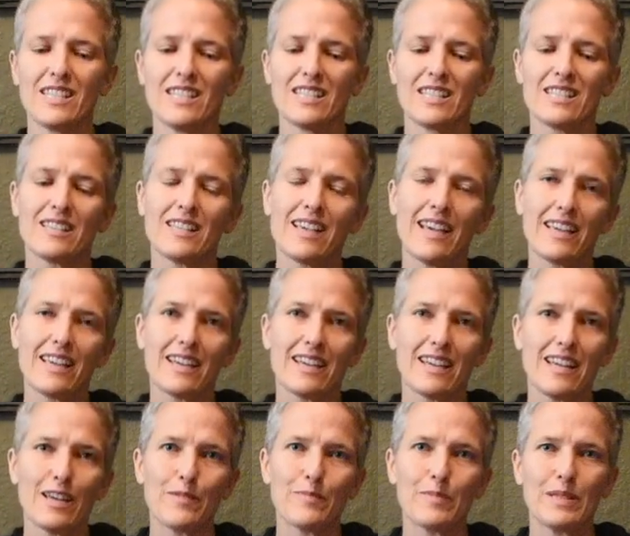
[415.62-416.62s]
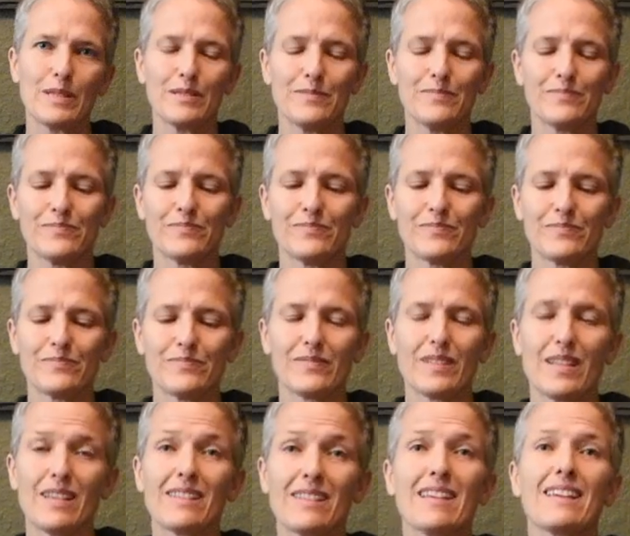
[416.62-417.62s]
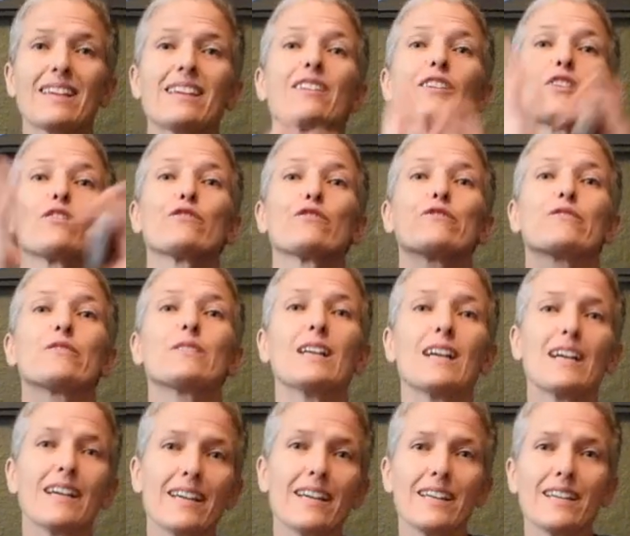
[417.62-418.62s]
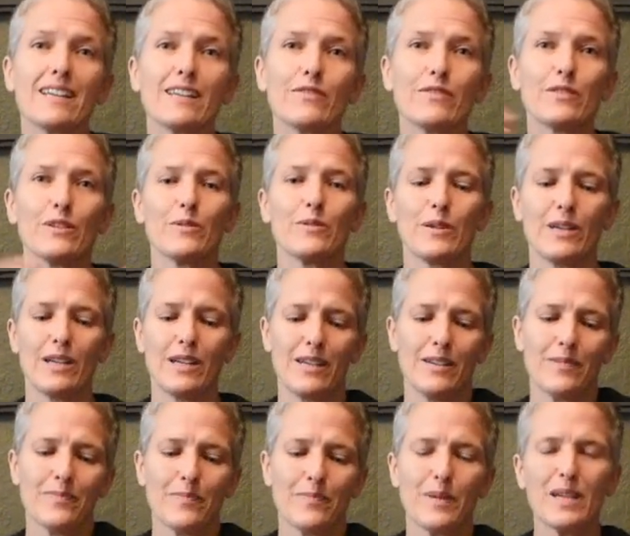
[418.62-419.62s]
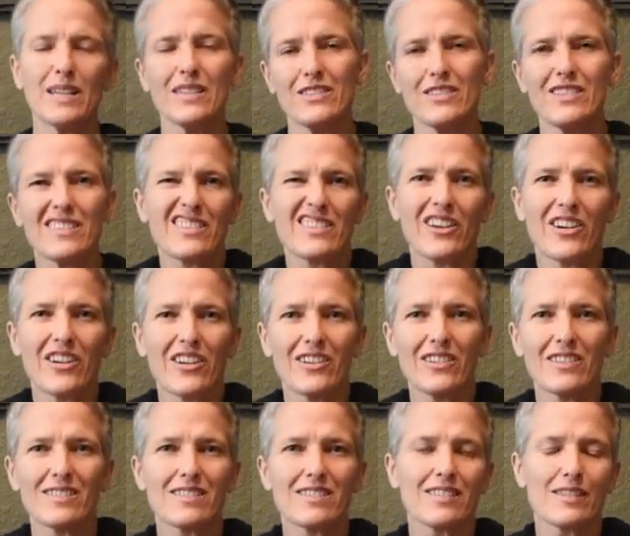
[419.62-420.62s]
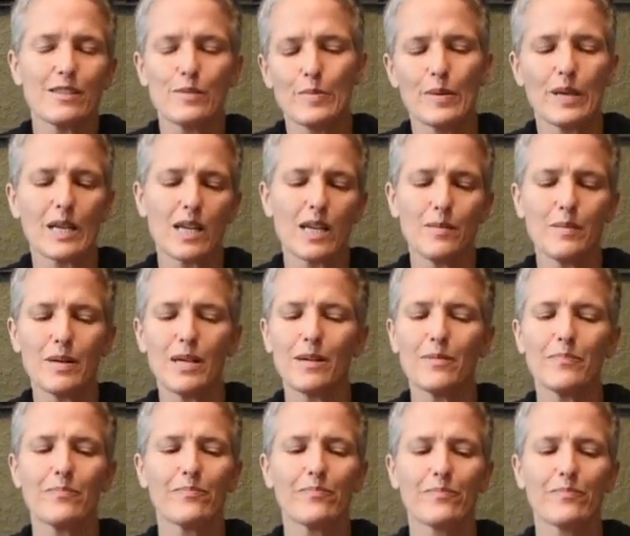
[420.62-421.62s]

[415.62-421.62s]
So that can happen. They can go flying everywhere, but it's just cards, just pick them up.